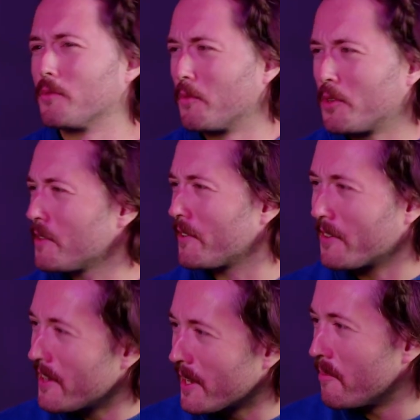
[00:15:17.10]
what do you think
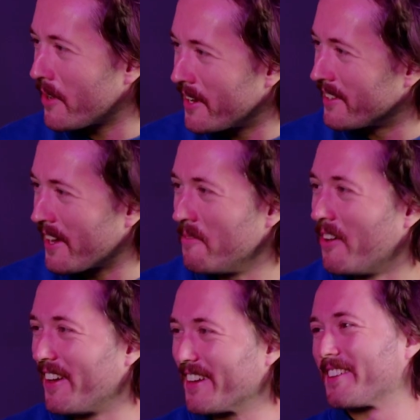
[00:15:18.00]
they get paid?
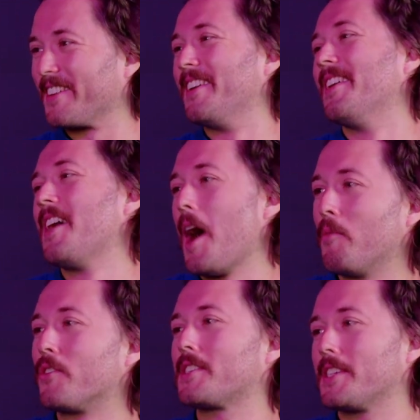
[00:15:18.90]
Like, I'm
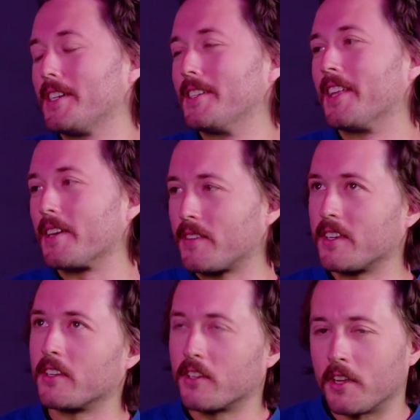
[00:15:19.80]
not sitting like
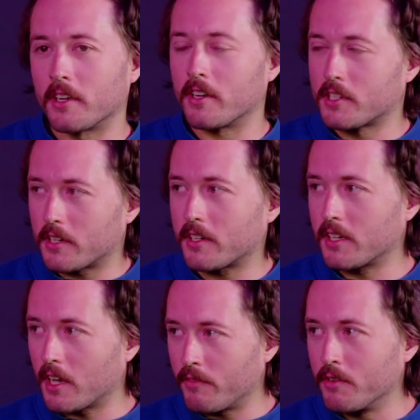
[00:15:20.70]
thinking, God, I got to chuck it
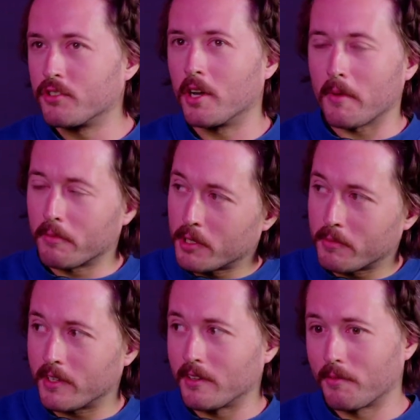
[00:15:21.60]
and get a real job. I'm
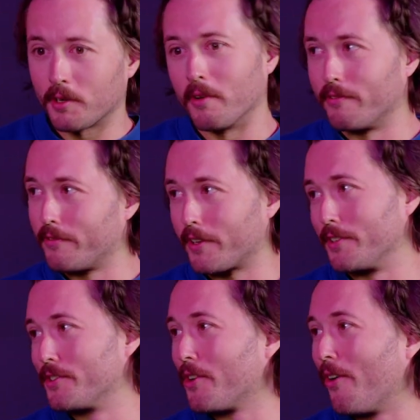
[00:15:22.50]
gonna work for
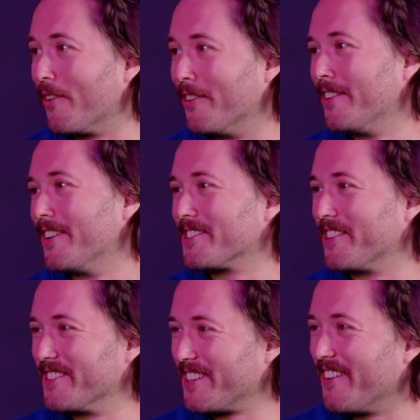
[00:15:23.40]
fucking Chortle or
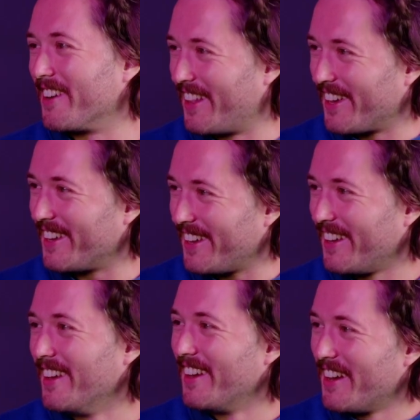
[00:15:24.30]
something. You know what I mean?
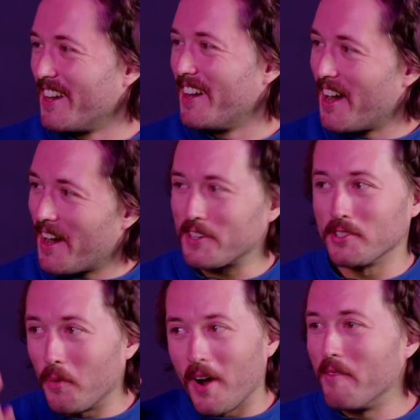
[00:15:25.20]
Like, that's
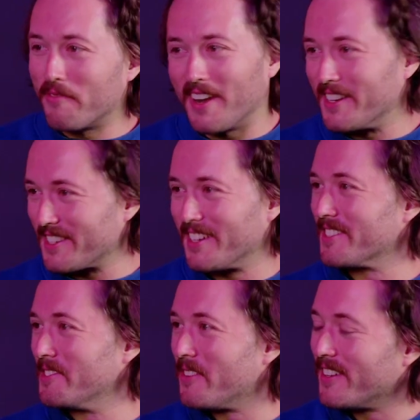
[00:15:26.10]
not what I'm
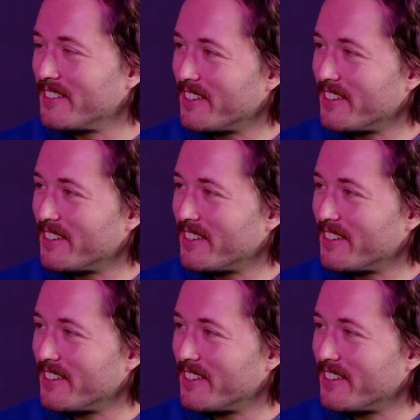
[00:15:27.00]
fantasizing about. You